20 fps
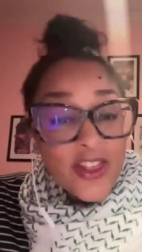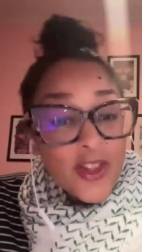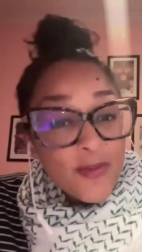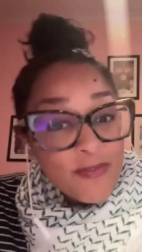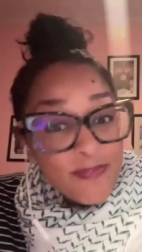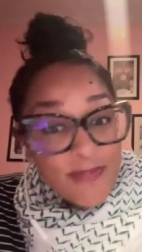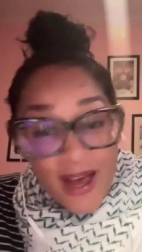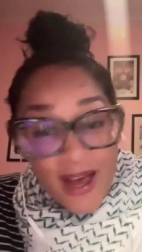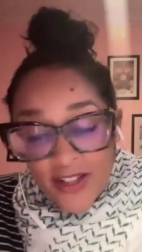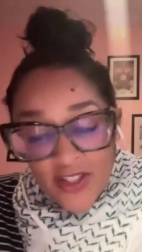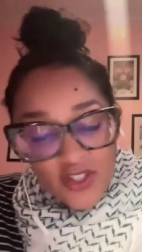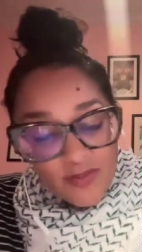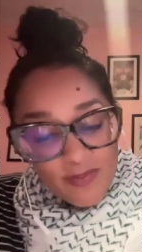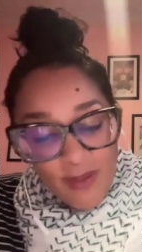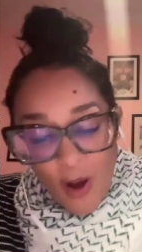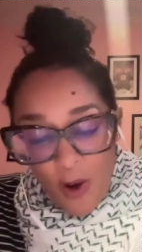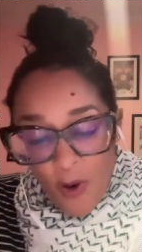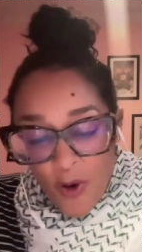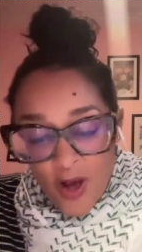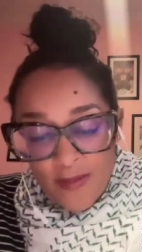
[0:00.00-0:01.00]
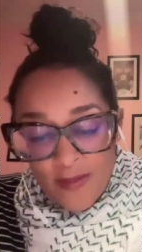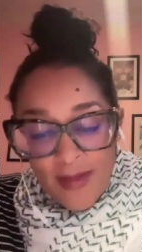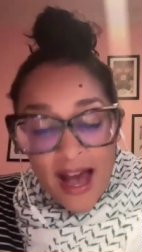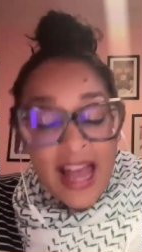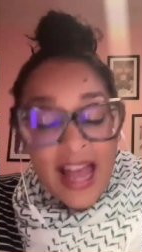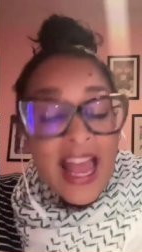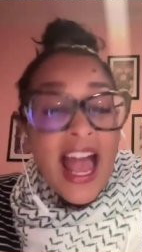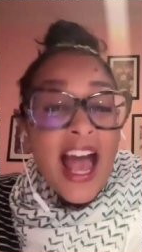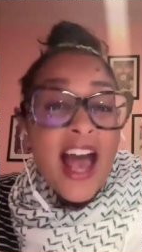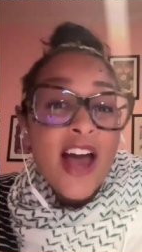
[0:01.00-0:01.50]
And the best poem
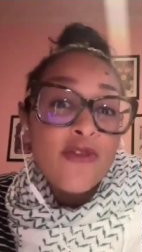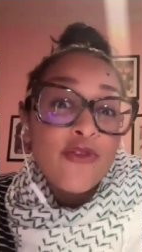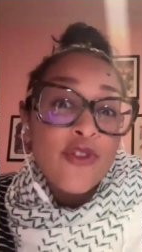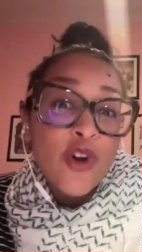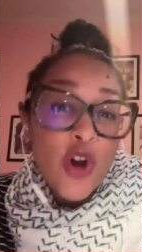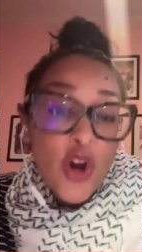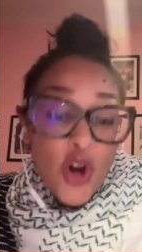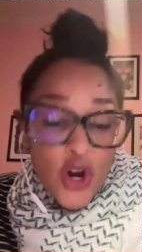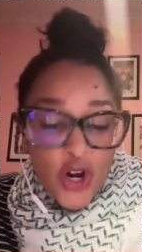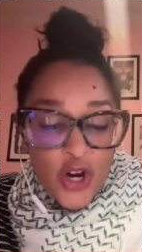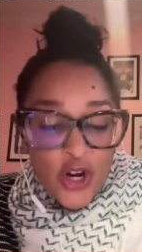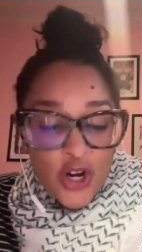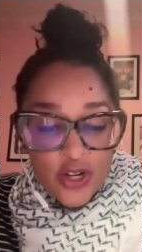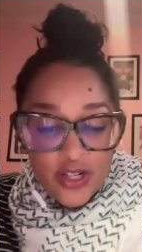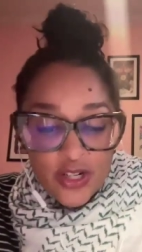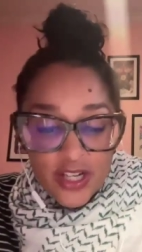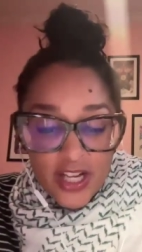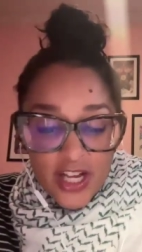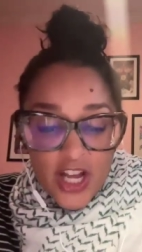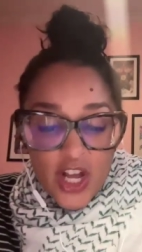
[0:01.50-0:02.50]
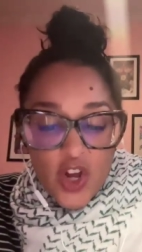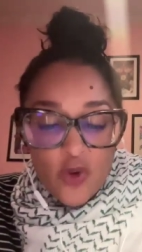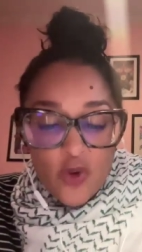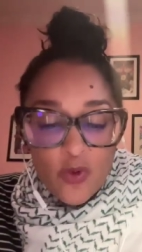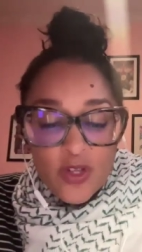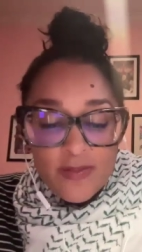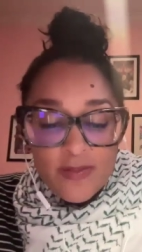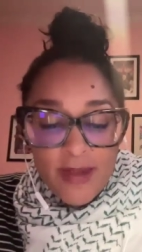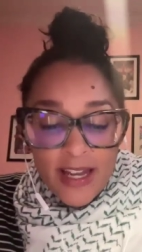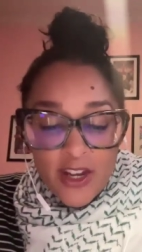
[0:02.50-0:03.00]
I ever heard
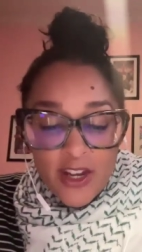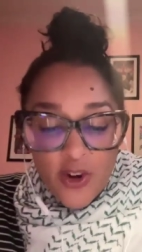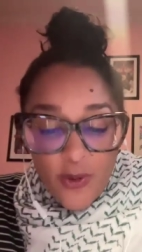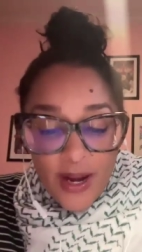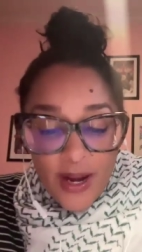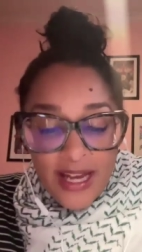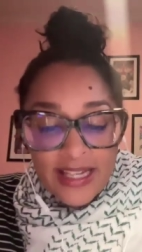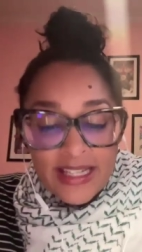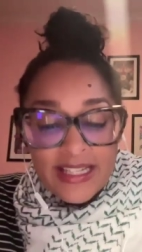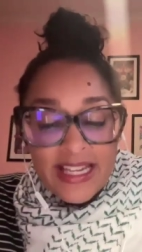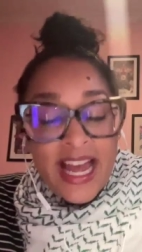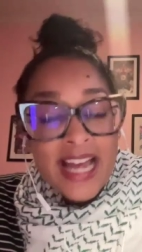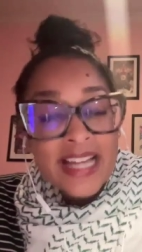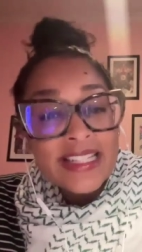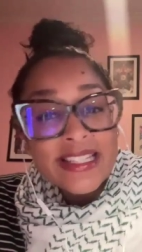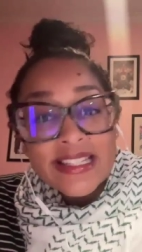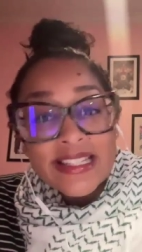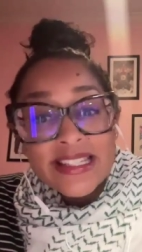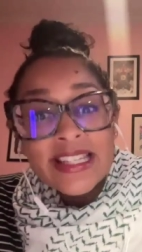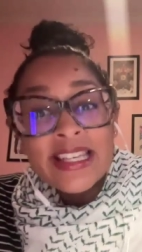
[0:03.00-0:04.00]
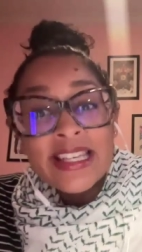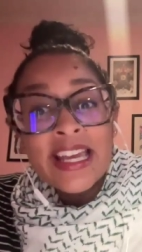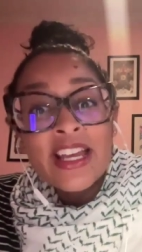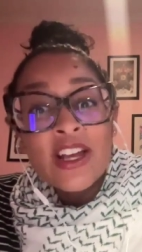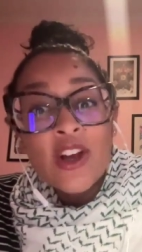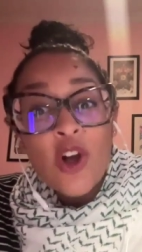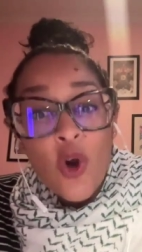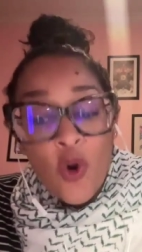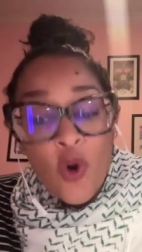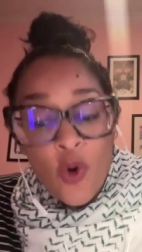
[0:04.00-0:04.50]
was my granddad
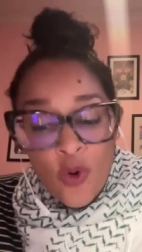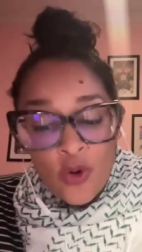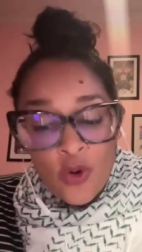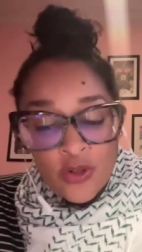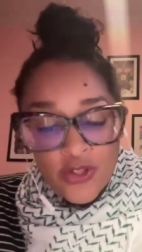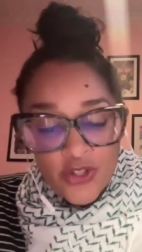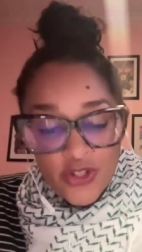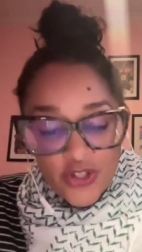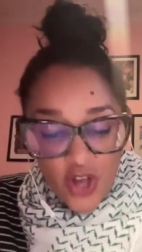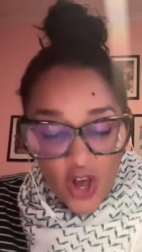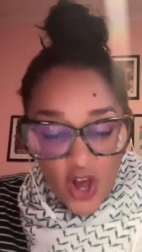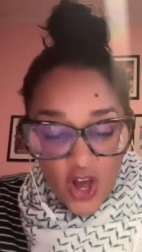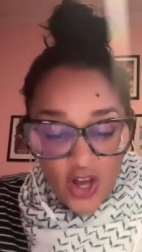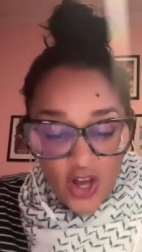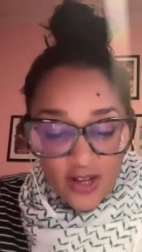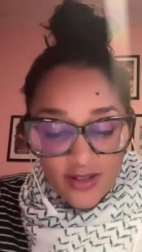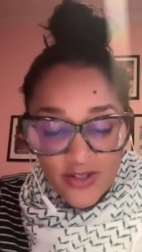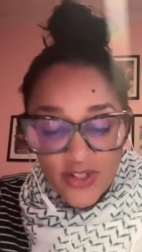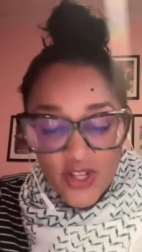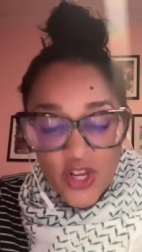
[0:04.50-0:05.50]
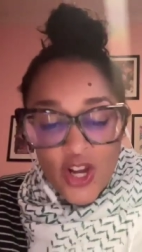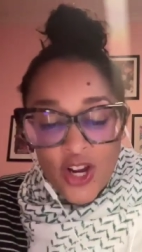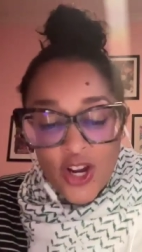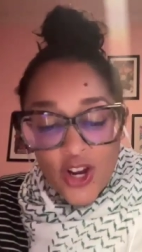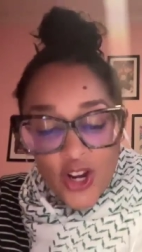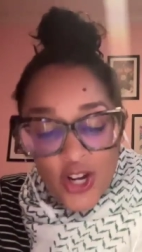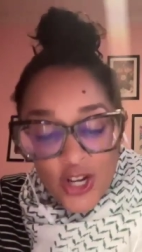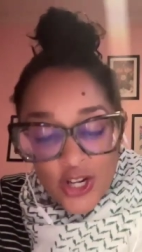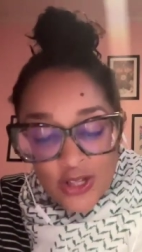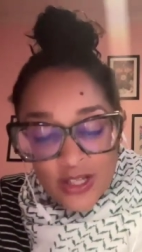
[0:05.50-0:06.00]
singing old songs
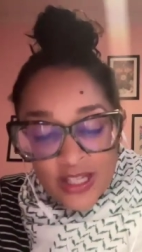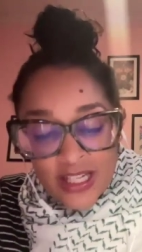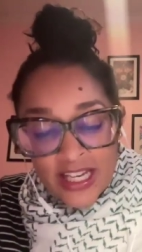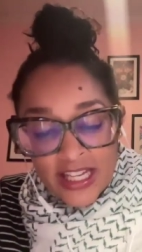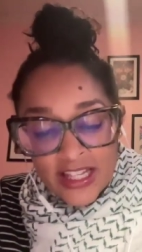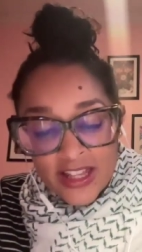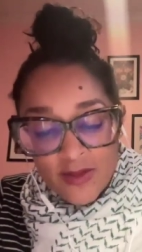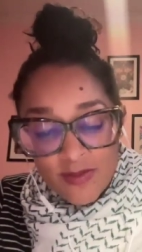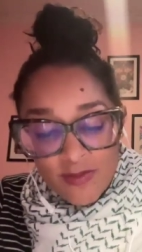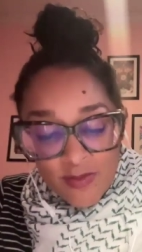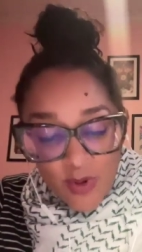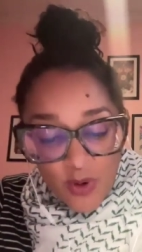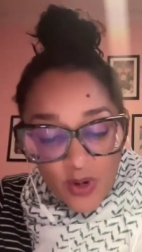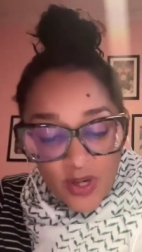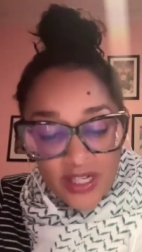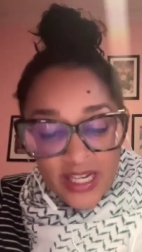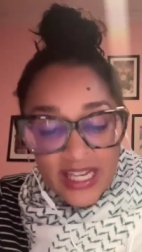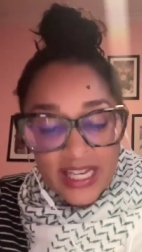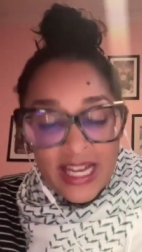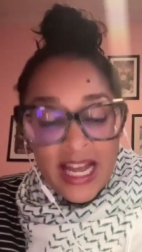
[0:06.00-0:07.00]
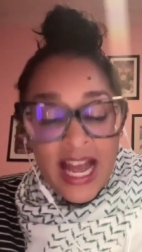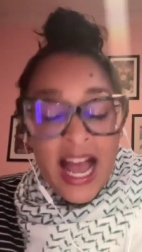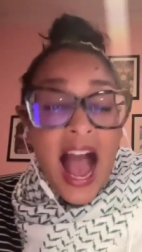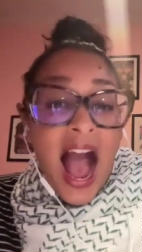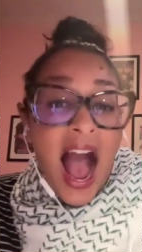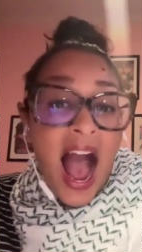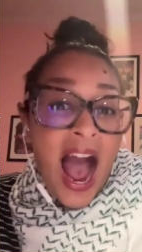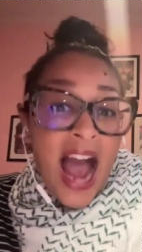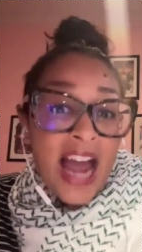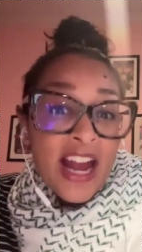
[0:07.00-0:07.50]
early in the morning,
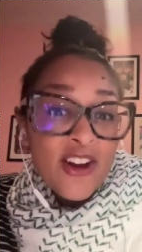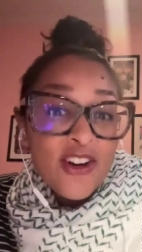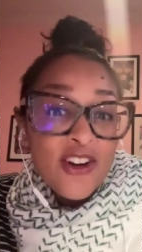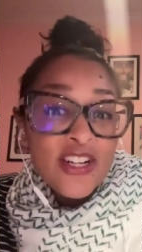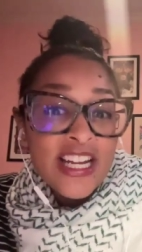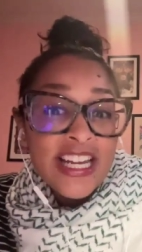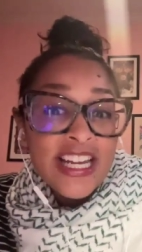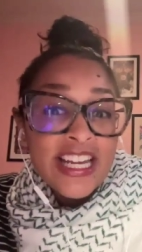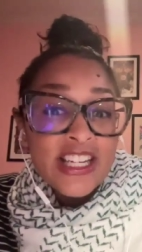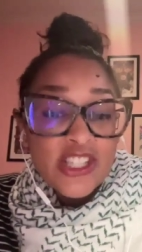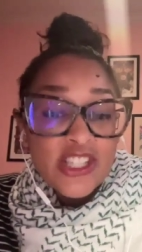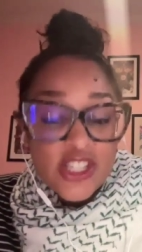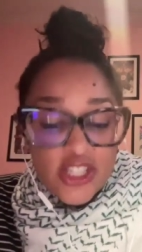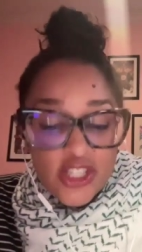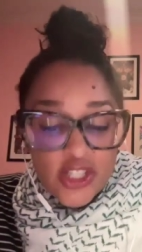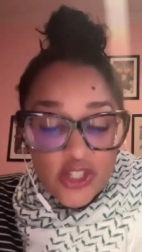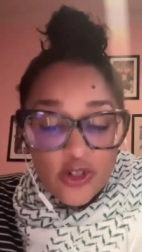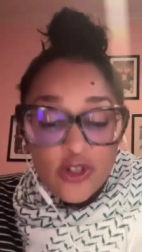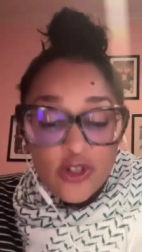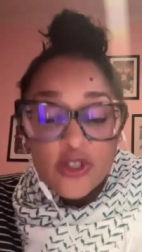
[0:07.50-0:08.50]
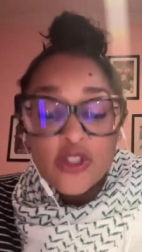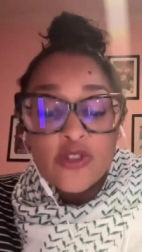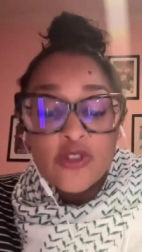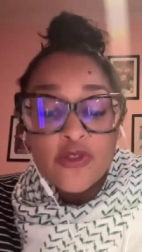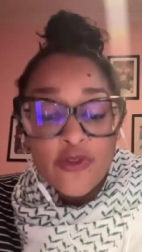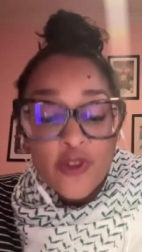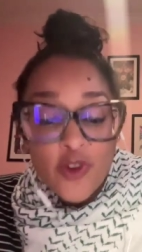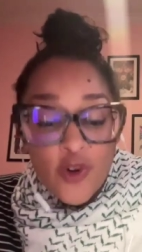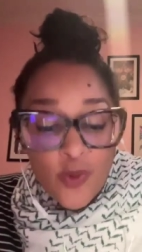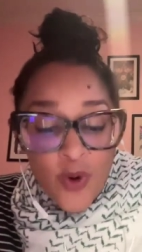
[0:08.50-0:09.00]
ironing his
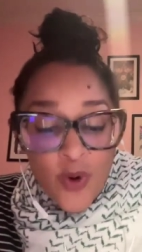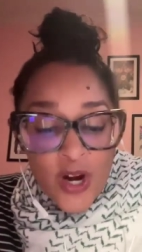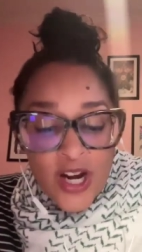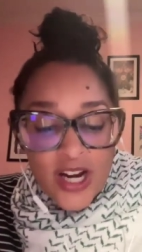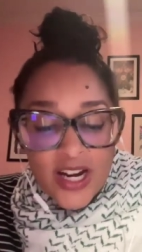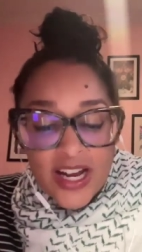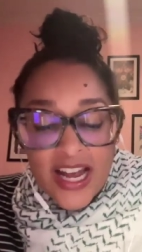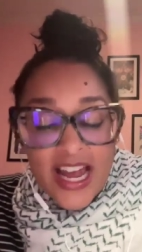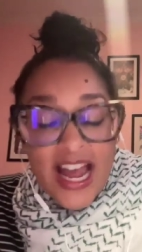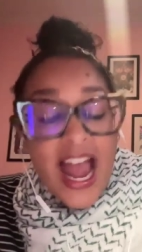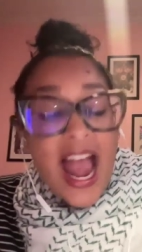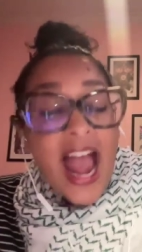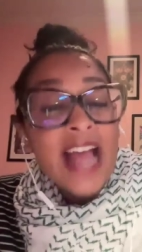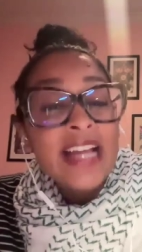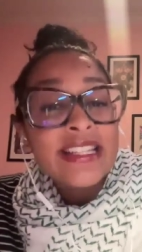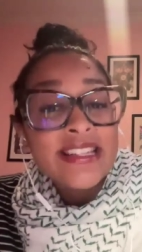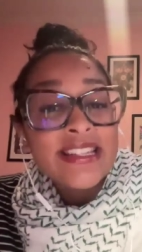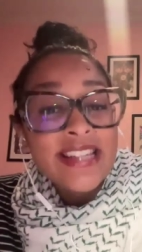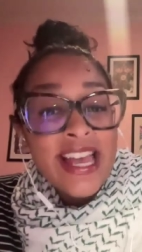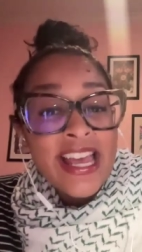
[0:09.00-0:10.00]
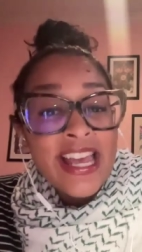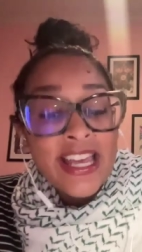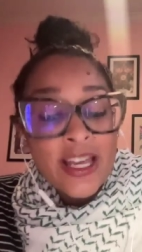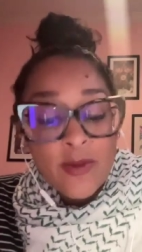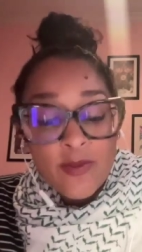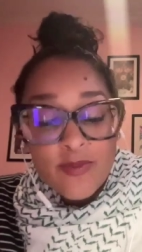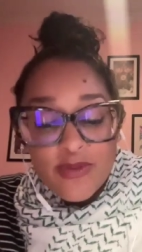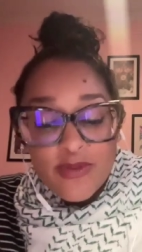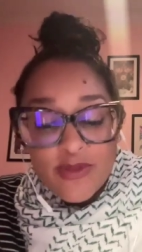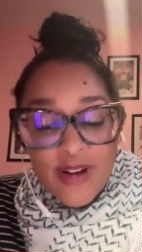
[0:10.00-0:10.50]
shirts for work and
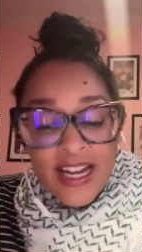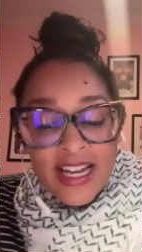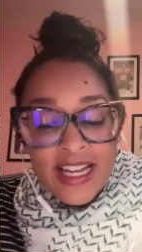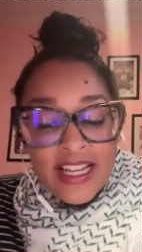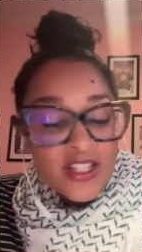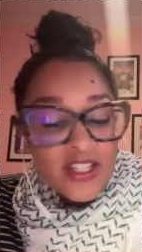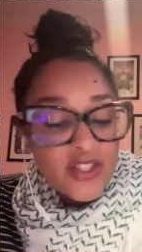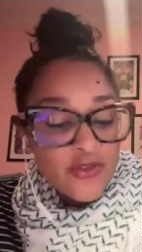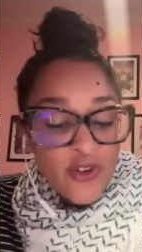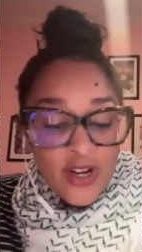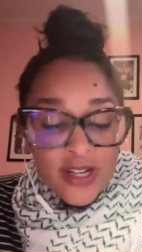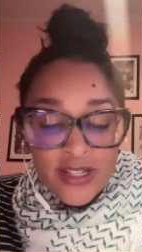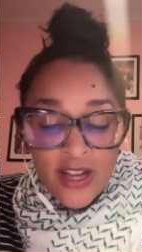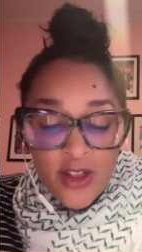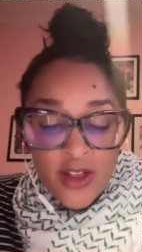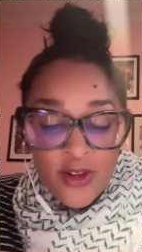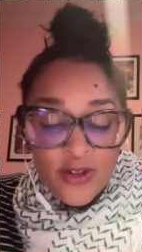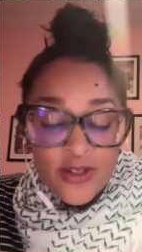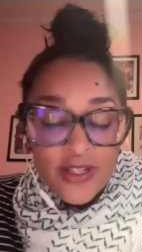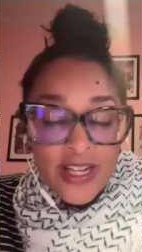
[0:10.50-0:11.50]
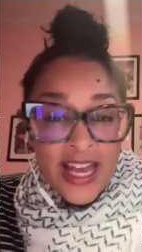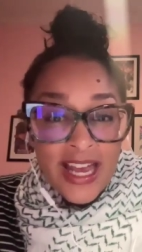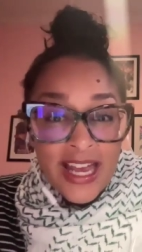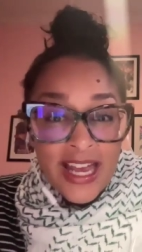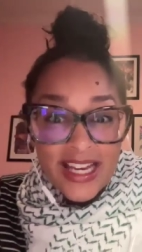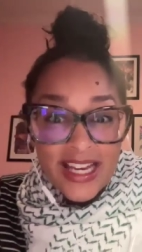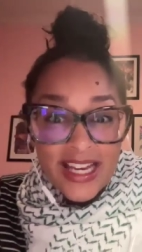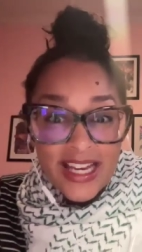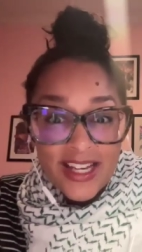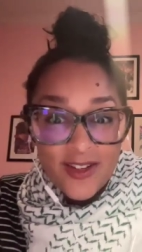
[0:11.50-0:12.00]
saying praise for another
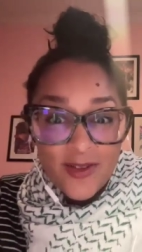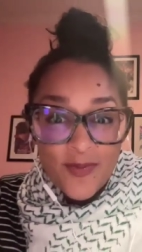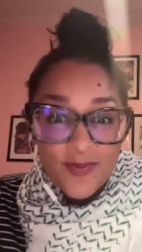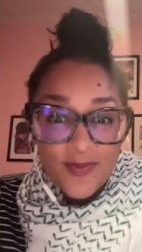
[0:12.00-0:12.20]
day.